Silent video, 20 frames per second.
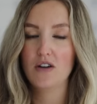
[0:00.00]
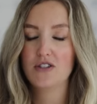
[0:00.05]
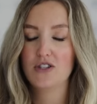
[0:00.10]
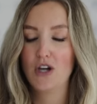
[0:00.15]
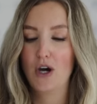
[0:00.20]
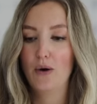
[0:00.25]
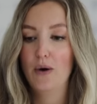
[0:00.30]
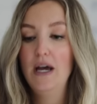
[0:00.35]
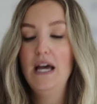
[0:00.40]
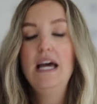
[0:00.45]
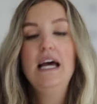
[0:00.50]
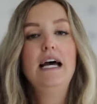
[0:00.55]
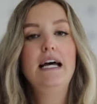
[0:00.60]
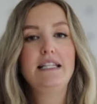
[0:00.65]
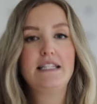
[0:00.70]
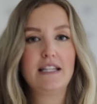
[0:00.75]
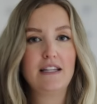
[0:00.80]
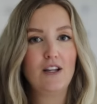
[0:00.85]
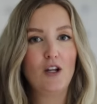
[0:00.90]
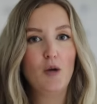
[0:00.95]
So
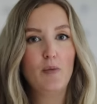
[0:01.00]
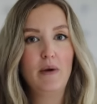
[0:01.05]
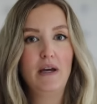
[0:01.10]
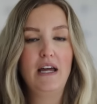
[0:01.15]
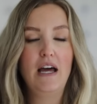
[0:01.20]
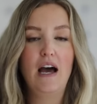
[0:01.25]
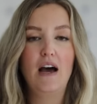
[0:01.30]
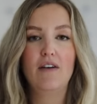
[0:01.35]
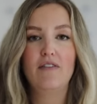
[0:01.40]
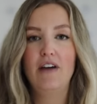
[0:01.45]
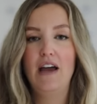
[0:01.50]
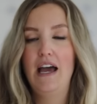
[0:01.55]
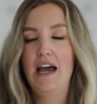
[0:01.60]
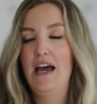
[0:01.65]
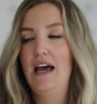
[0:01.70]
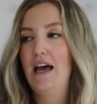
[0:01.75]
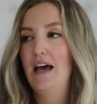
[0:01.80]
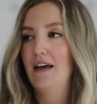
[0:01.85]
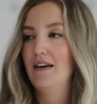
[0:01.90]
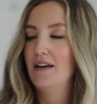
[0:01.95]
it's a little bit of
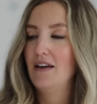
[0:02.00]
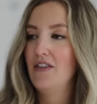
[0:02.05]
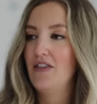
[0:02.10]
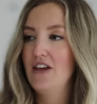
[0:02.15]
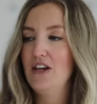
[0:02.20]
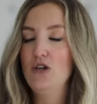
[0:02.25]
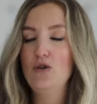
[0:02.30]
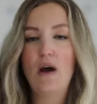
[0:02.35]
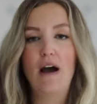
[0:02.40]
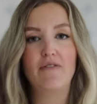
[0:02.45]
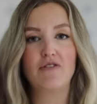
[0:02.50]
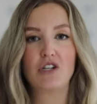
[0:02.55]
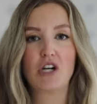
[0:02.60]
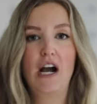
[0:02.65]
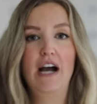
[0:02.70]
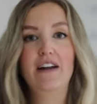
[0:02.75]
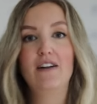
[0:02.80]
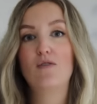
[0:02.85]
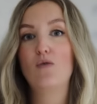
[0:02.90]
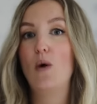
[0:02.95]
a thing you have to
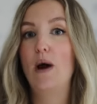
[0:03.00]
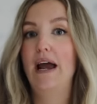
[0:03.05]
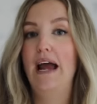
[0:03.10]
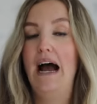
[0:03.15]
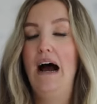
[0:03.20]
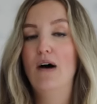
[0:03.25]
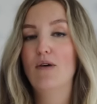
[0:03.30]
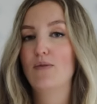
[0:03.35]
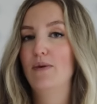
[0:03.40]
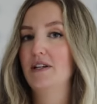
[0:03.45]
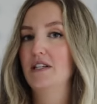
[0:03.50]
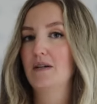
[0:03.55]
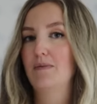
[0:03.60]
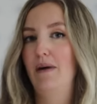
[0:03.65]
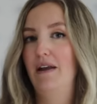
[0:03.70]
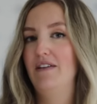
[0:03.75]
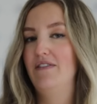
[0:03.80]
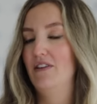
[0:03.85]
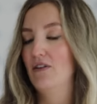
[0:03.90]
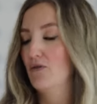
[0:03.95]
kind of weigh out, risk
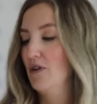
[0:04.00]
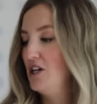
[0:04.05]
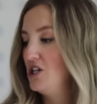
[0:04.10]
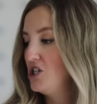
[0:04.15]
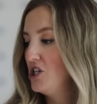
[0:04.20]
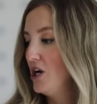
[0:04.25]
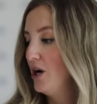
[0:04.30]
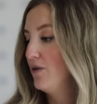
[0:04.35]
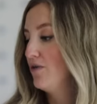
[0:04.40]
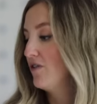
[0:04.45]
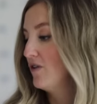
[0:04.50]
benefit ratio.